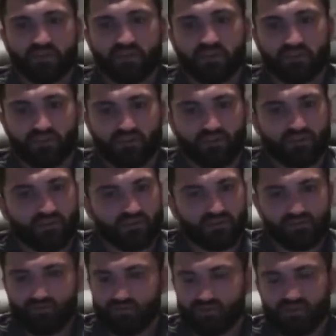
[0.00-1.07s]
And
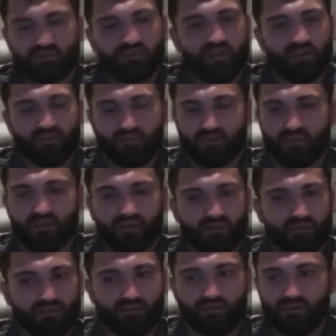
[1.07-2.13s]
it was a great song,
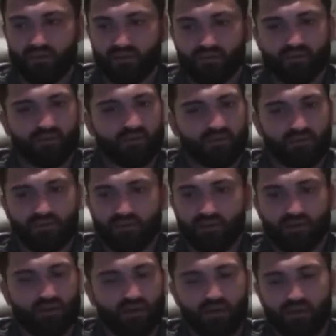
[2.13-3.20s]
and
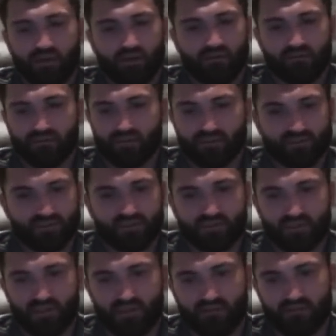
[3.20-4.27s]
I love it. I
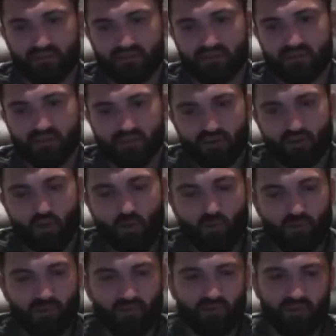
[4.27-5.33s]
just love it.
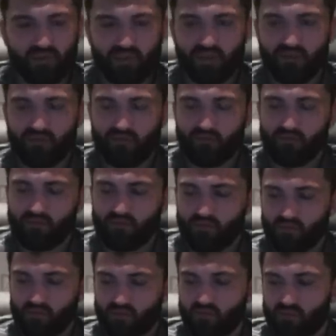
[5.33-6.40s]
Hopefully one day
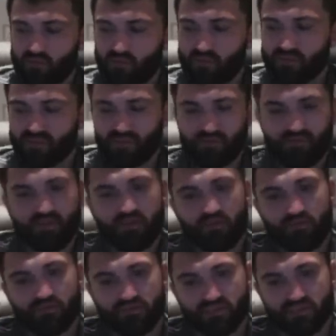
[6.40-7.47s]
we're gonna do maybe some video
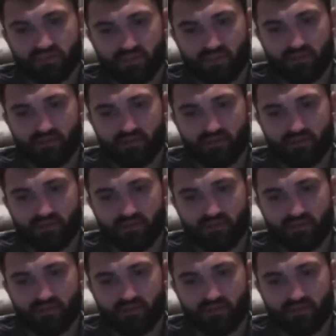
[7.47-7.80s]
for this song.